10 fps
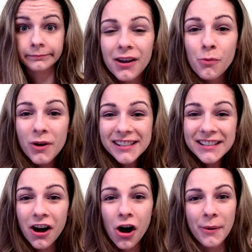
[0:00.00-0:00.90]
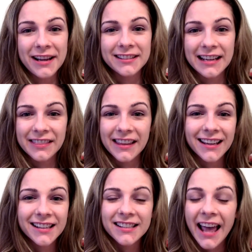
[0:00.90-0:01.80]
It wasn't always like
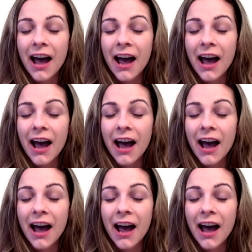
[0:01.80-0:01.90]
this.